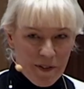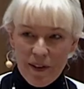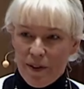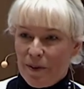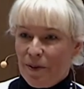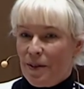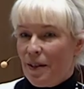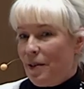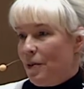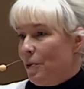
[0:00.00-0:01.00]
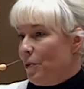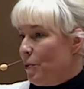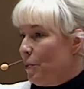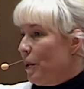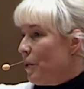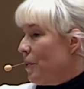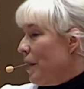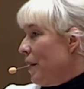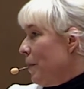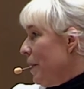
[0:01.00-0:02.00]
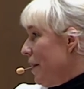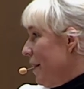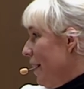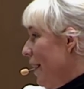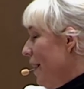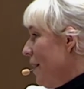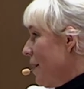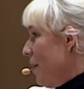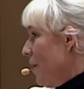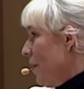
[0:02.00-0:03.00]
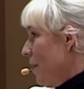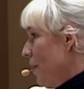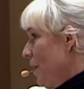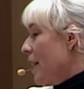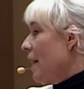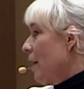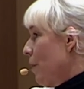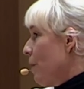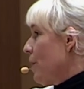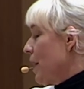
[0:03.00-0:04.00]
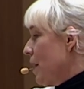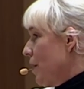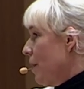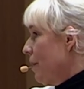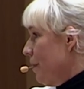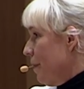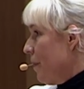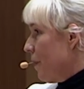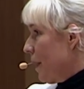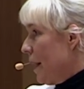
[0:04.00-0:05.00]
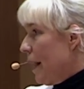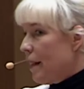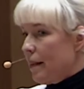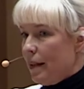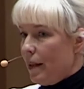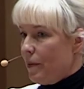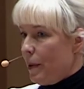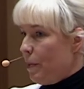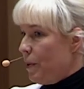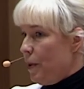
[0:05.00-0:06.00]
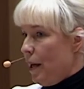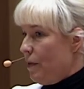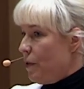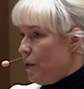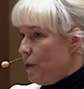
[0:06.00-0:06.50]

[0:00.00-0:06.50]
not very good to work together with. So you can say their reputation. And that weapon you have